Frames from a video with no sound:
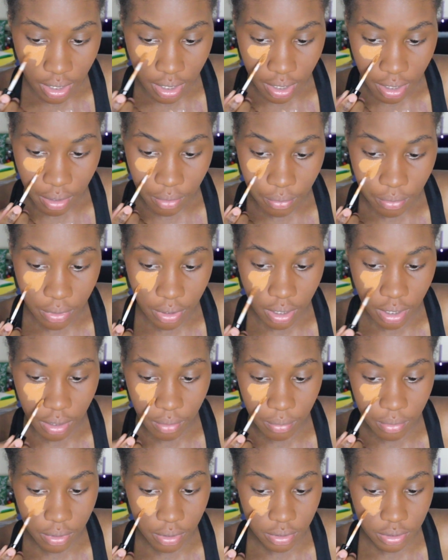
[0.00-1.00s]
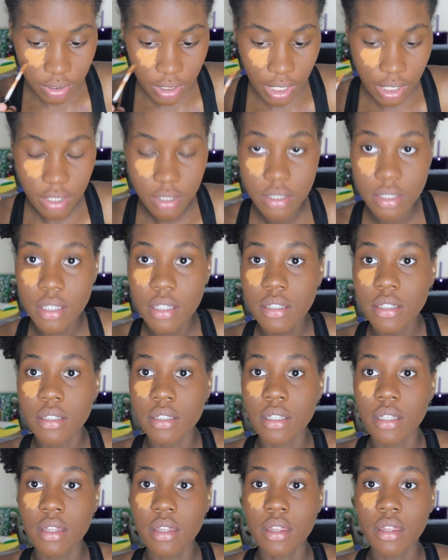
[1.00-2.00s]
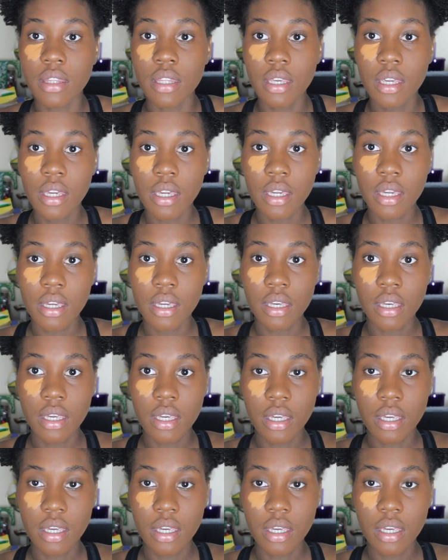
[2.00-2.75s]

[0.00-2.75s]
Now, what I will say is this is a thick